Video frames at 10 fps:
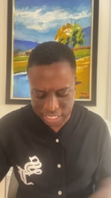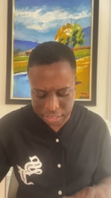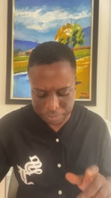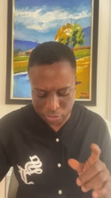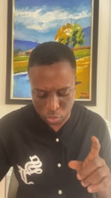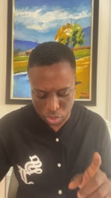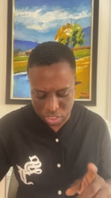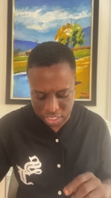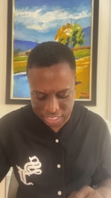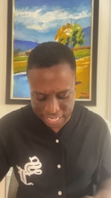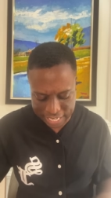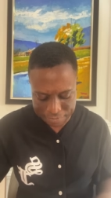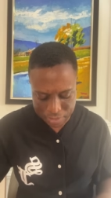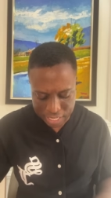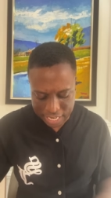despite what you
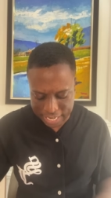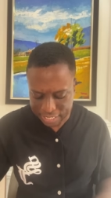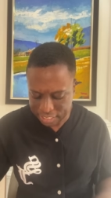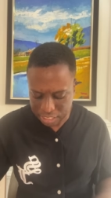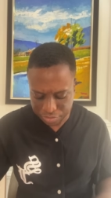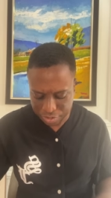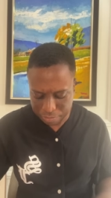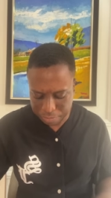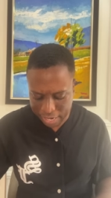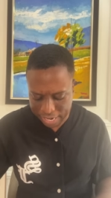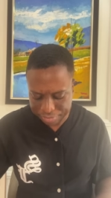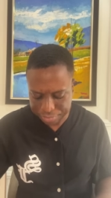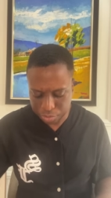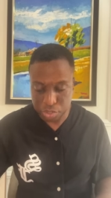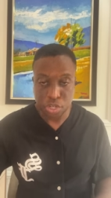desire. And this is very
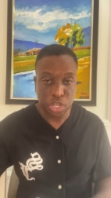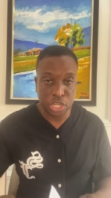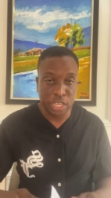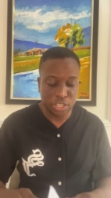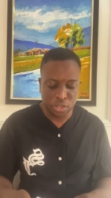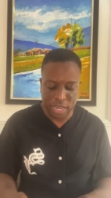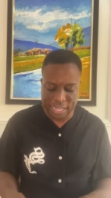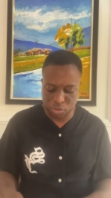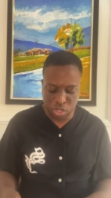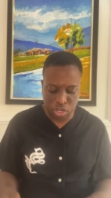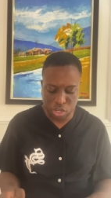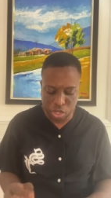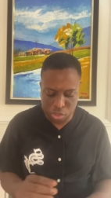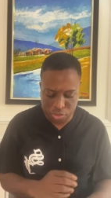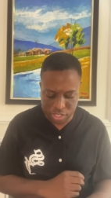powerful you know, as we
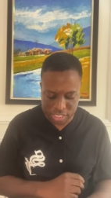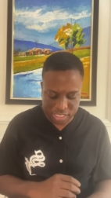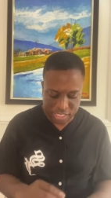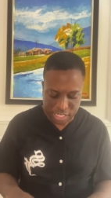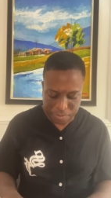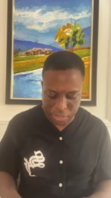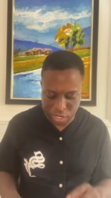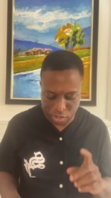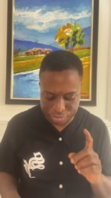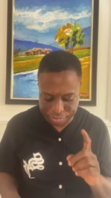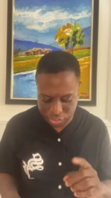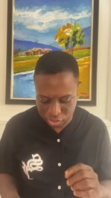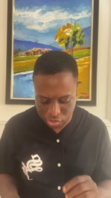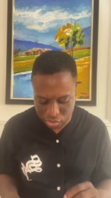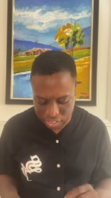conclude this, the
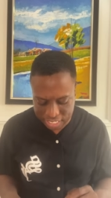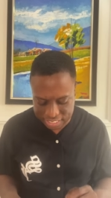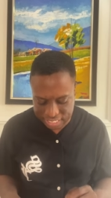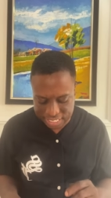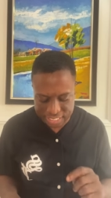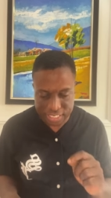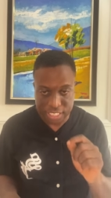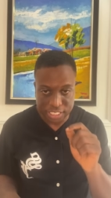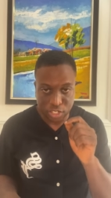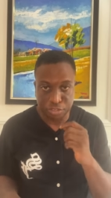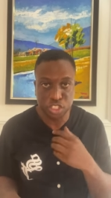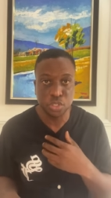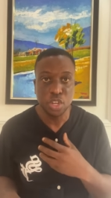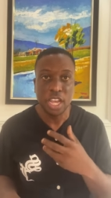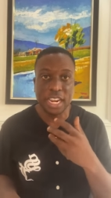confession today is this. This is a
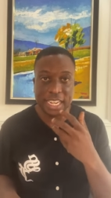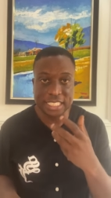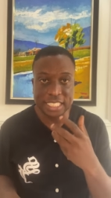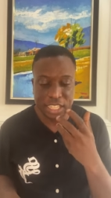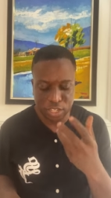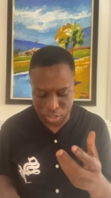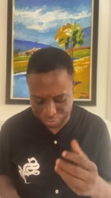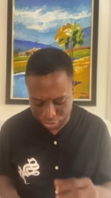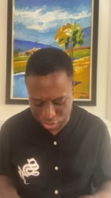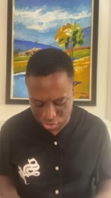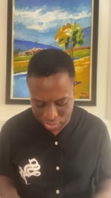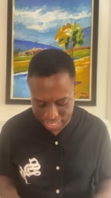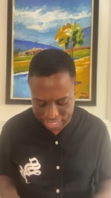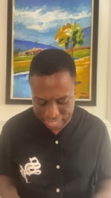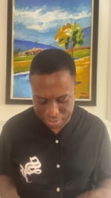confession. Let's take the confession
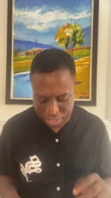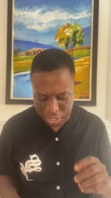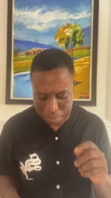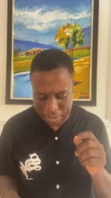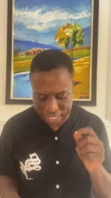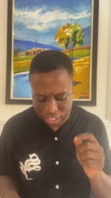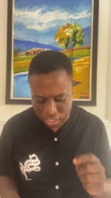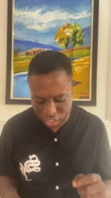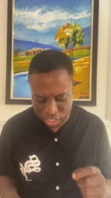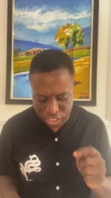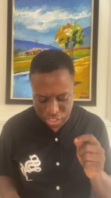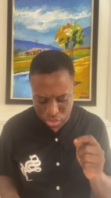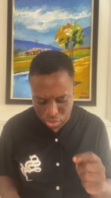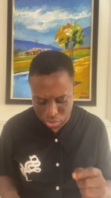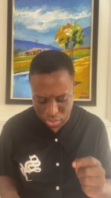together. My God
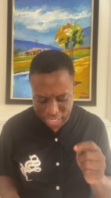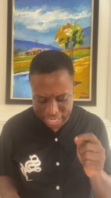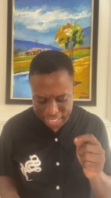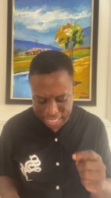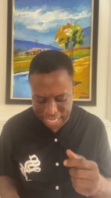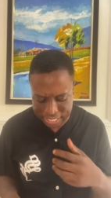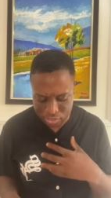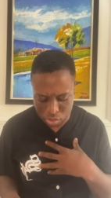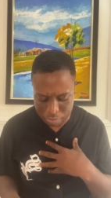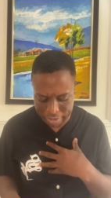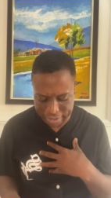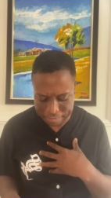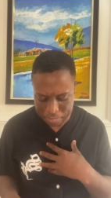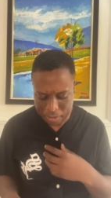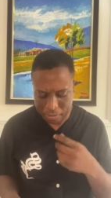is good and kind to me.